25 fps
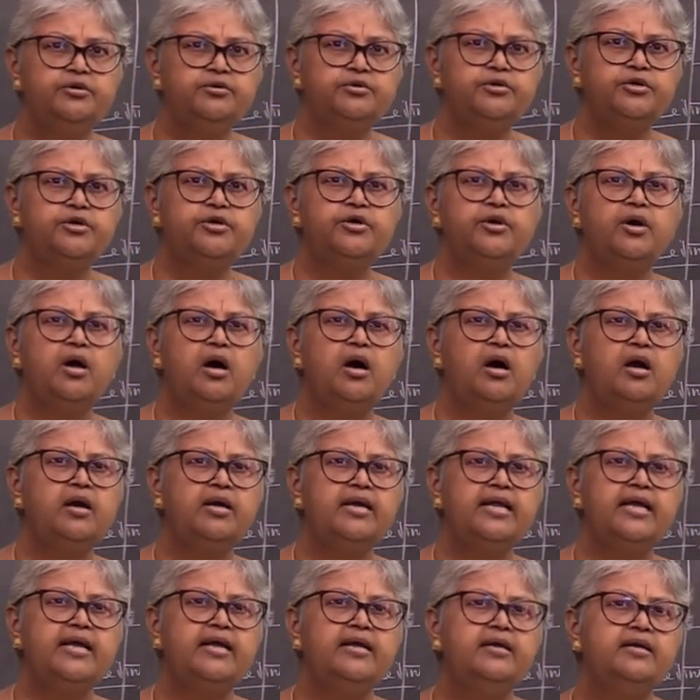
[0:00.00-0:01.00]
Due to
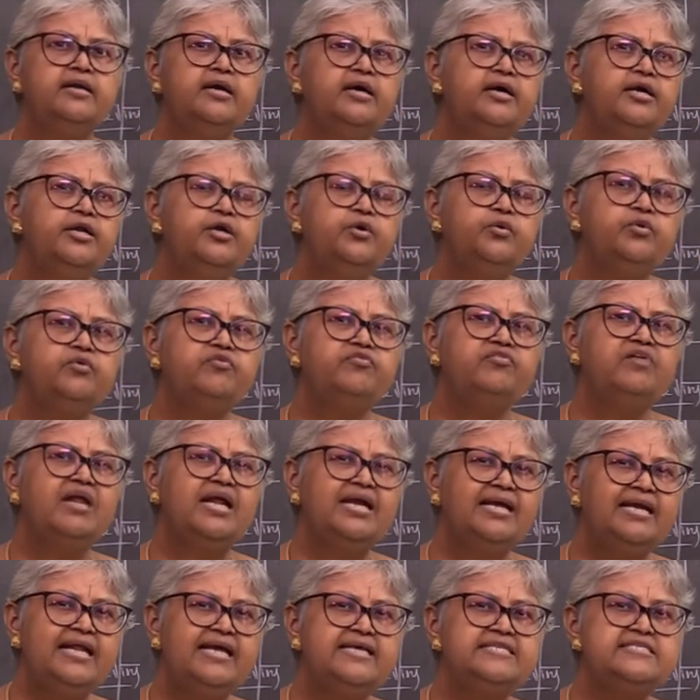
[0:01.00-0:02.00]
drought and due to
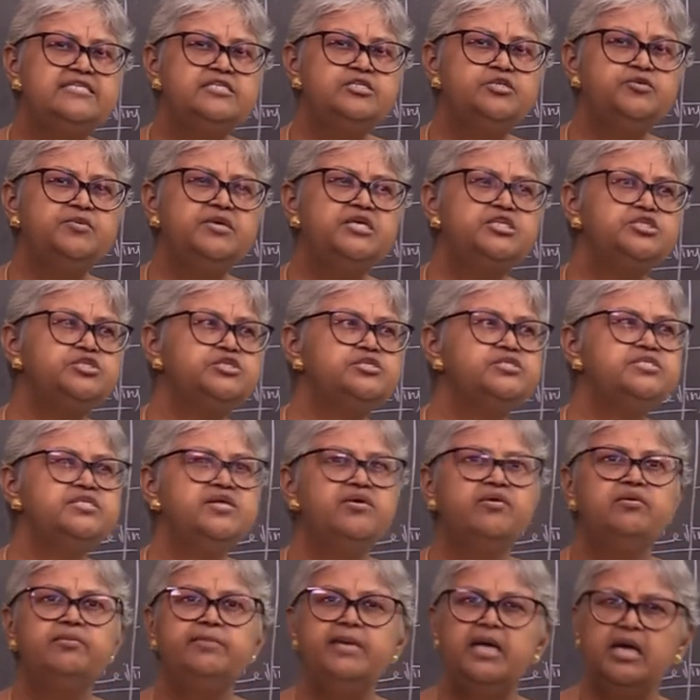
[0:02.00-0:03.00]
flood-like situations,
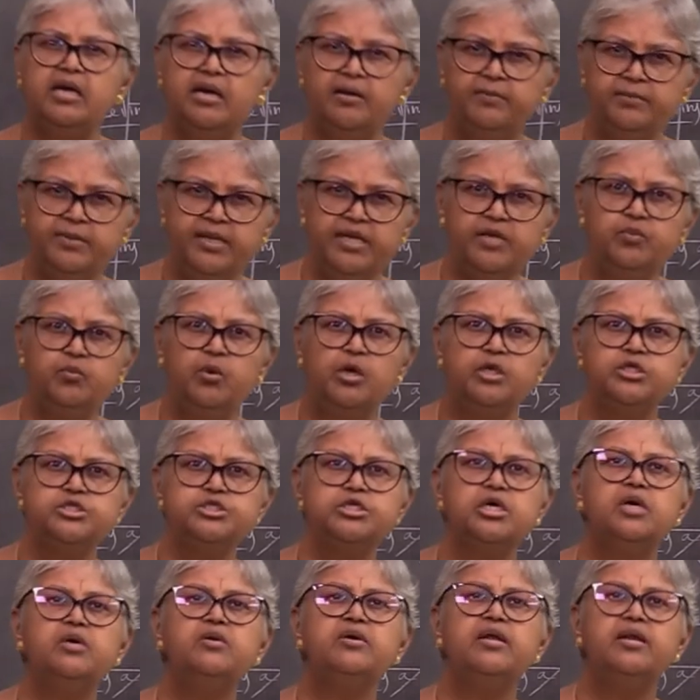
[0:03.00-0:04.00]
there will be a complete
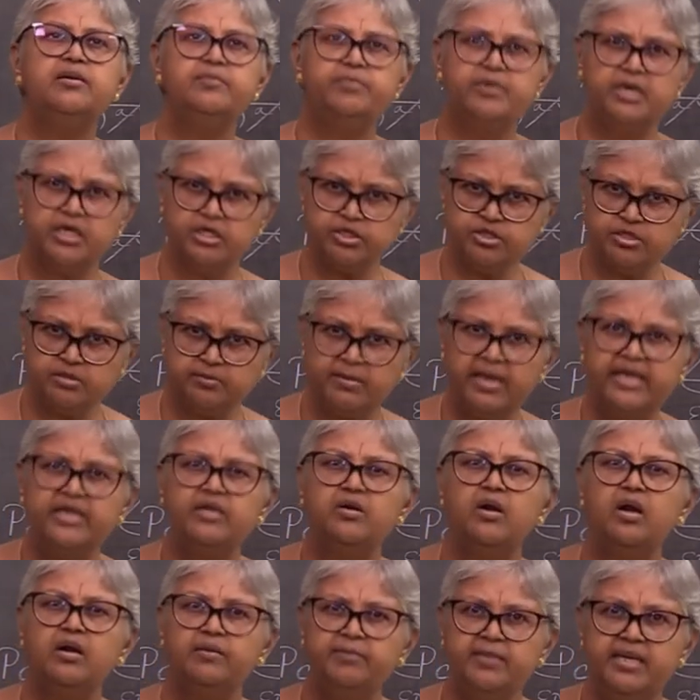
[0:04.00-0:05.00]
washout and production
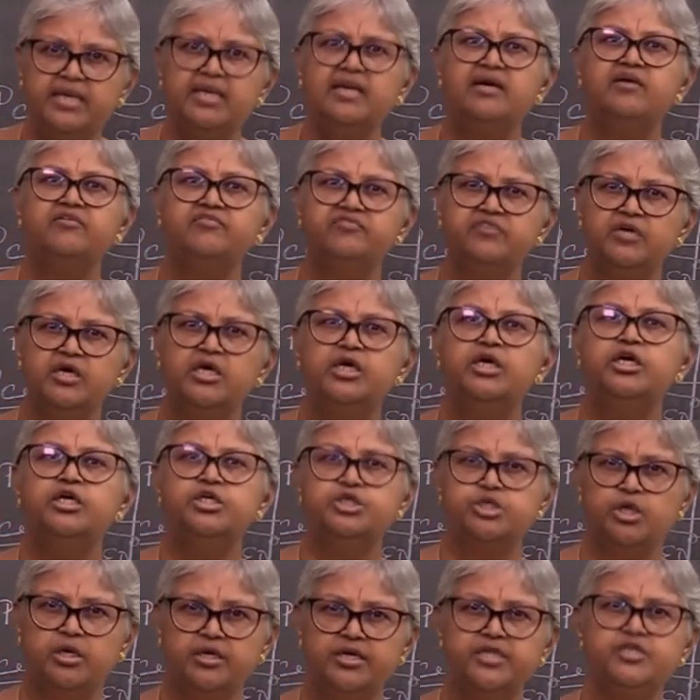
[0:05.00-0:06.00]
might not be enough.
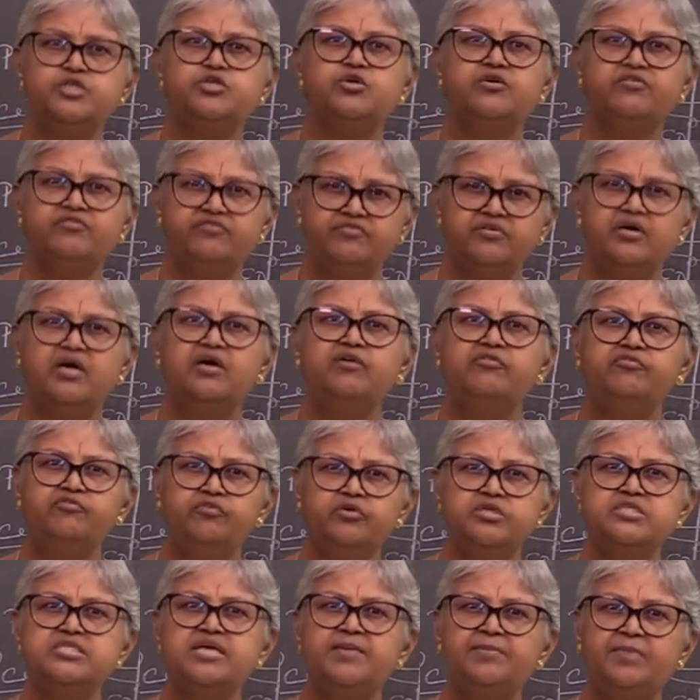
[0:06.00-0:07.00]
Shortage of
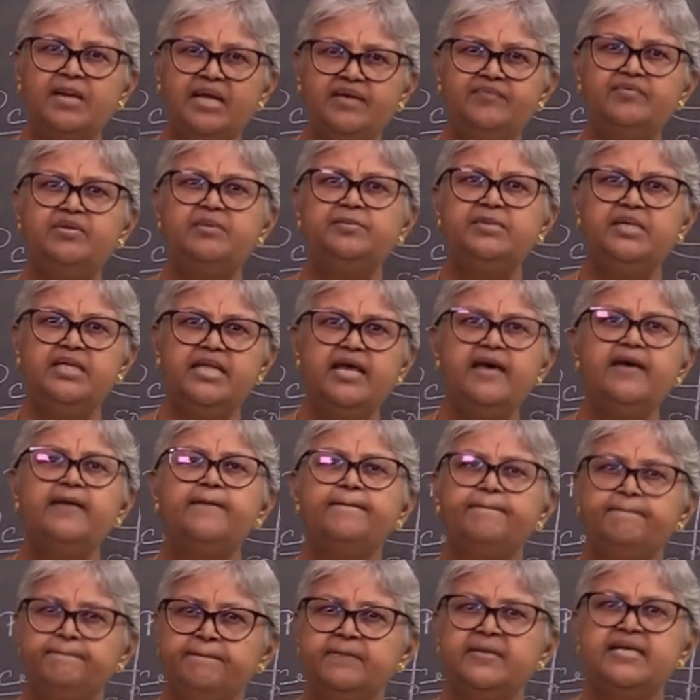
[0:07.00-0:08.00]
food supply will be
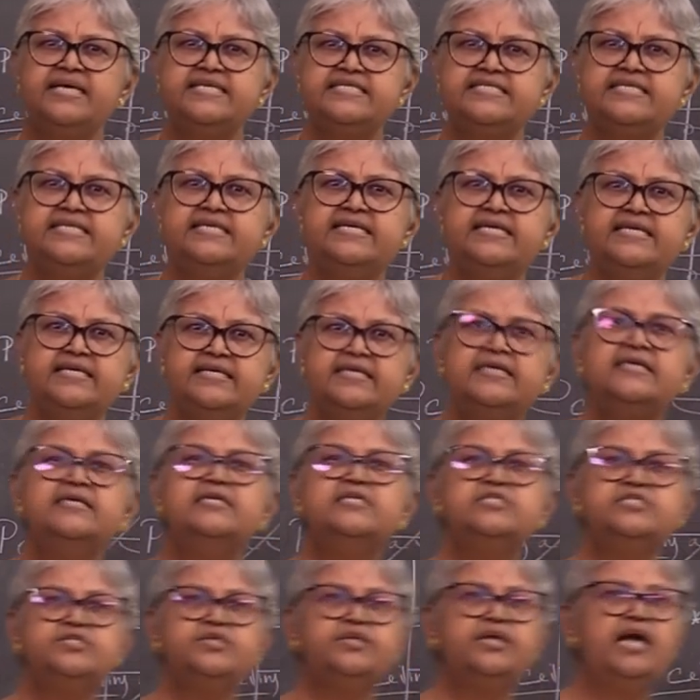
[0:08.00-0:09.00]
there, isn't it?
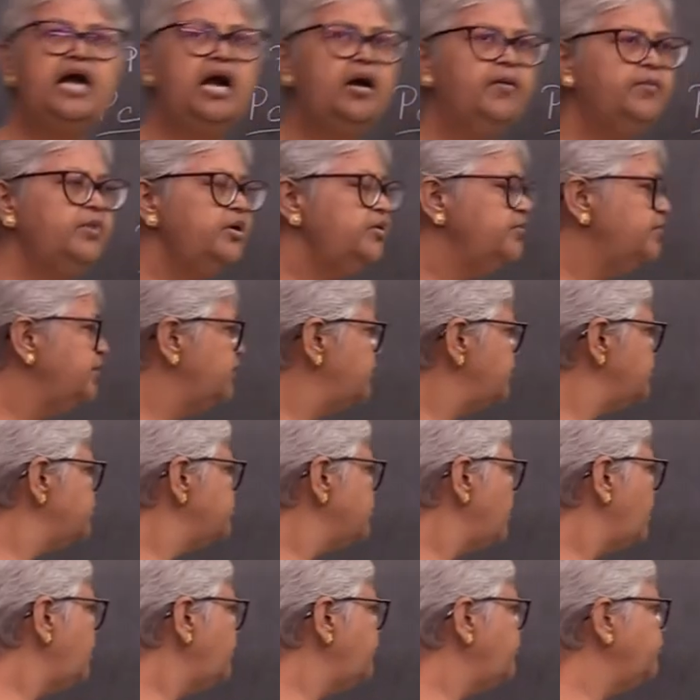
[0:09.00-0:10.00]
So the government will
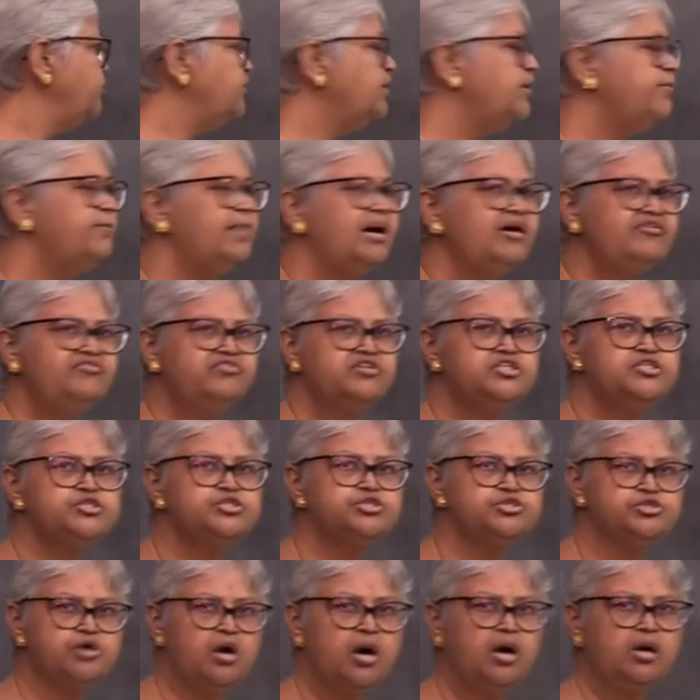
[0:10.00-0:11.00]
resort with the buffer
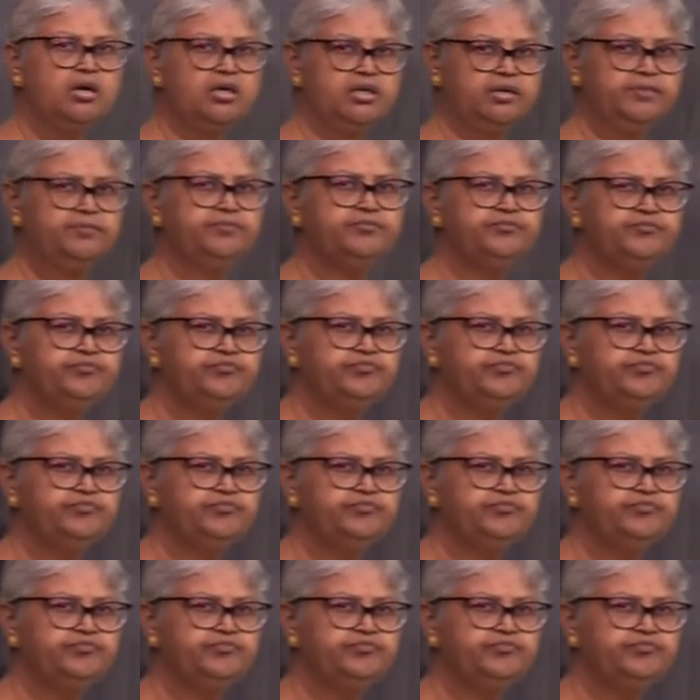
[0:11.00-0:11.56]
stock.